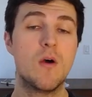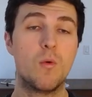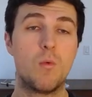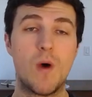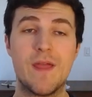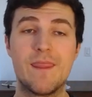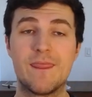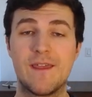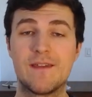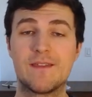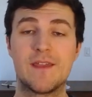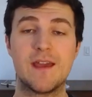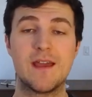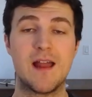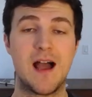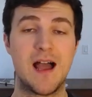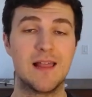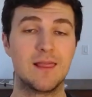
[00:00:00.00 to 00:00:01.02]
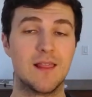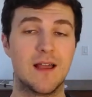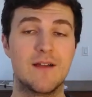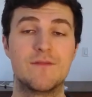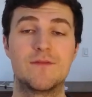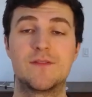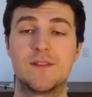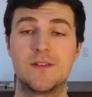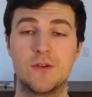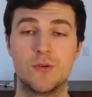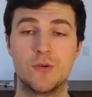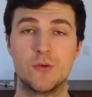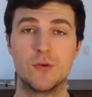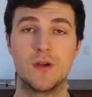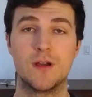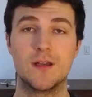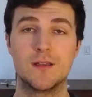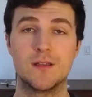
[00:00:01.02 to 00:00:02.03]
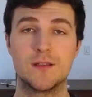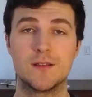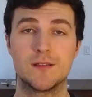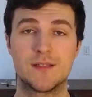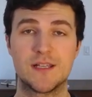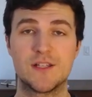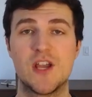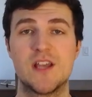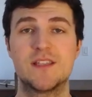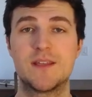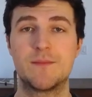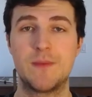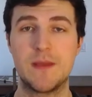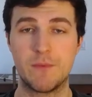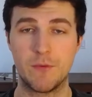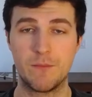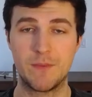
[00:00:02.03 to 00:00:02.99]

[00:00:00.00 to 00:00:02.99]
one thing that I love to suggest to people,